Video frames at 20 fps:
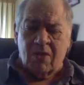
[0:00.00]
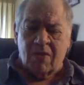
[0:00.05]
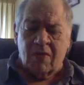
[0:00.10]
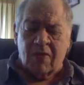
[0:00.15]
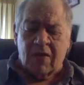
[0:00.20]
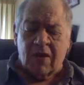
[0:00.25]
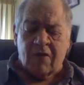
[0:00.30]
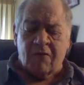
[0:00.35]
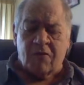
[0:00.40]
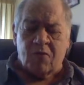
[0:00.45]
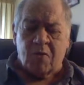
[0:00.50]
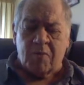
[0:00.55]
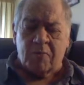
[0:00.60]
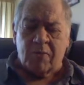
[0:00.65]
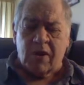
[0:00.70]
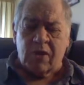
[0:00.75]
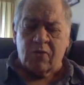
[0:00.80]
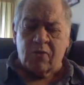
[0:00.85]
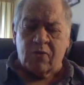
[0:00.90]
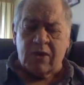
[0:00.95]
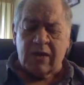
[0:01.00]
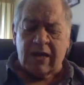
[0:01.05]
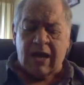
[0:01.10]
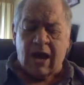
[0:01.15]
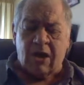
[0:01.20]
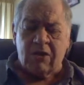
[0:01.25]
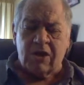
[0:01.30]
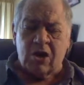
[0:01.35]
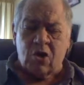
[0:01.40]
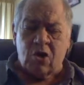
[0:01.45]
Therefore, brethren,
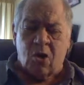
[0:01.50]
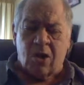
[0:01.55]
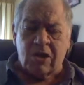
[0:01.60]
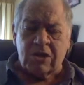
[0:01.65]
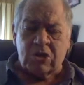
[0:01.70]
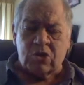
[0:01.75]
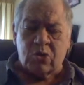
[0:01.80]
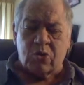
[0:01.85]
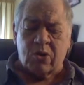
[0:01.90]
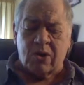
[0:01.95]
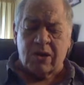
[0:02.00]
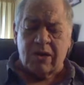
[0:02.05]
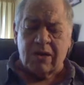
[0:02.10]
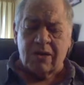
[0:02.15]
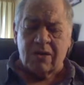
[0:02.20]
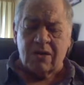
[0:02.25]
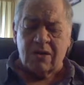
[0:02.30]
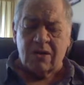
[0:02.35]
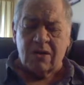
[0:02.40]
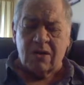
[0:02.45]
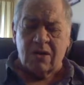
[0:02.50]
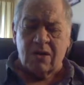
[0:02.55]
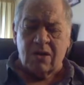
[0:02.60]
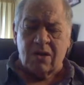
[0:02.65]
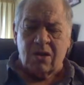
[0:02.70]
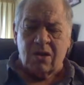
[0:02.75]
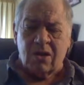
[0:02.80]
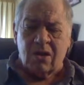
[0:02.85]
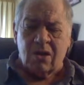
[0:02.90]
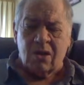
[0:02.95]
count it all joy
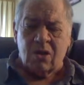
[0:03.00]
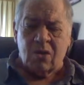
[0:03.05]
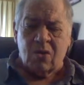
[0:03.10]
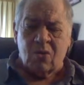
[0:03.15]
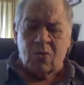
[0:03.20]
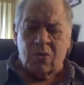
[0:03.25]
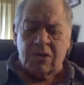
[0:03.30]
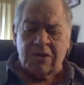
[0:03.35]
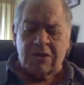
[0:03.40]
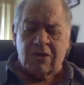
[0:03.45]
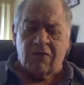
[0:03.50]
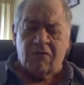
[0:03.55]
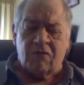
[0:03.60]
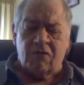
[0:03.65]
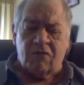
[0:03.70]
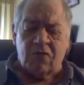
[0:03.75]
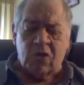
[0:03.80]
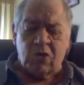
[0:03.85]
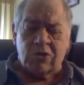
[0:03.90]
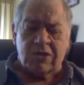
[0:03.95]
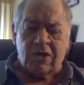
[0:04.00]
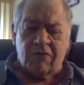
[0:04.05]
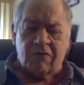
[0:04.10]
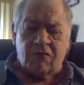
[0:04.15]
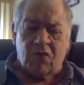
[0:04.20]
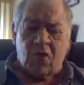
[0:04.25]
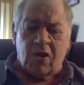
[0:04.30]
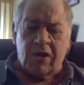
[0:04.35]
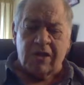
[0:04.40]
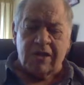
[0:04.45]
when you shall
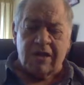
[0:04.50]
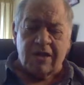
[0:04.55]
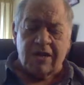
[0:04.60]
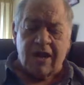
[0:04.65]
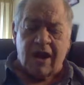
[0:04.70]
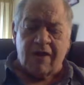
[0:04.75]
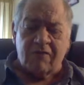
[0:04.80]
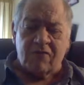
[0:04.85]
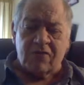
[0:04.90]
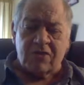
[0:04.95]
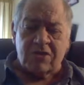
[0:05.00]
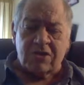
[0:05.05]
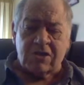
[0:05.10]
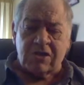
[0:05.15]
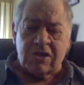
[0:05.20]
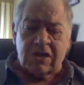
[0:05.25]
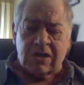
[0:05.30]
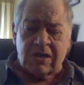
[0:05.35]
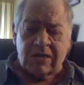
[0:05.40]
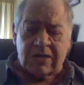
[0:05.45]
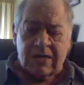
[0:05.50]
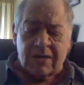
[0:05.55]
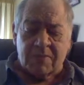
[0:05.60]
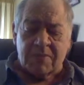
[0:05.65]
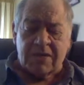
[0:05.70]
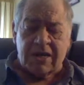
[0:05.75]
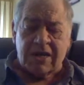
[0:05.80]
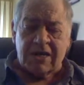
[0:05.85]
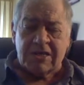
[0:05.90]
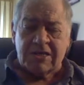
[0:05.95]
fall into divers
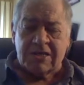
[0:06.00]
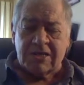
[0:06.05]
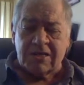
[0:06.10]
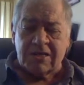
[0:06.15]
temptations.